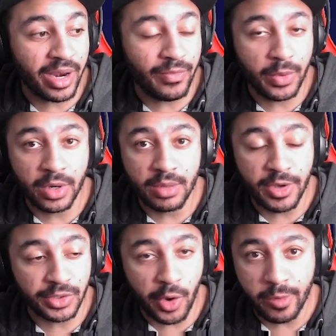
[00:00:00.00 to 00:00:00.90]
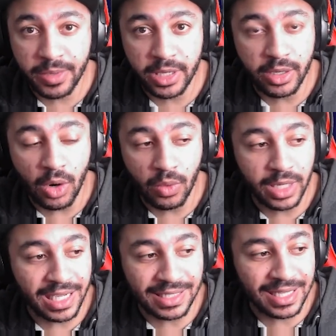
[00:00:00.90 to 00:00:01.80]
I think one of the most OP
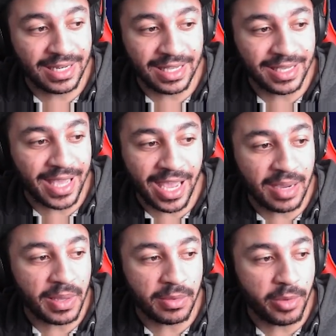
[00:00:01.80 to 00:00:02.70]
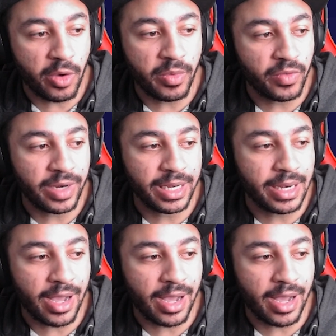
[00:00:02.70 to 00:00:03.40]
goalies in the game at the moment really.